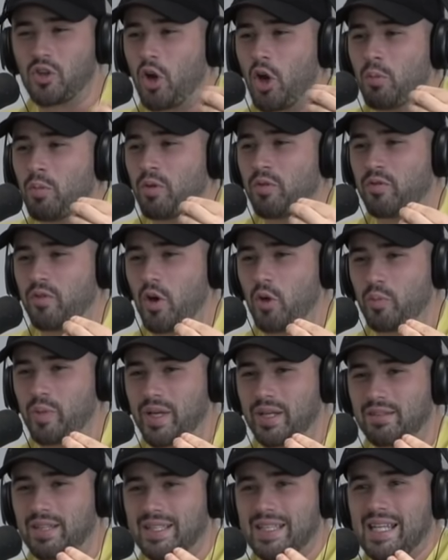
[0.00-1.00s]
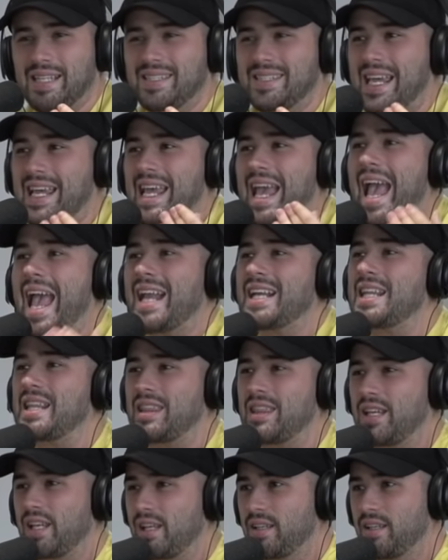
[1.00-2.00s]
homophobic, like they'd say
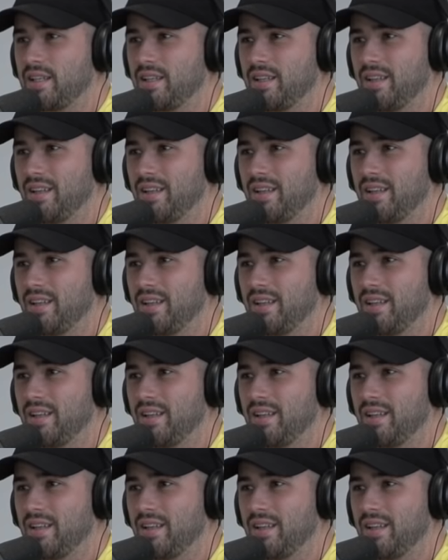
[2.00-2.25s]
anything,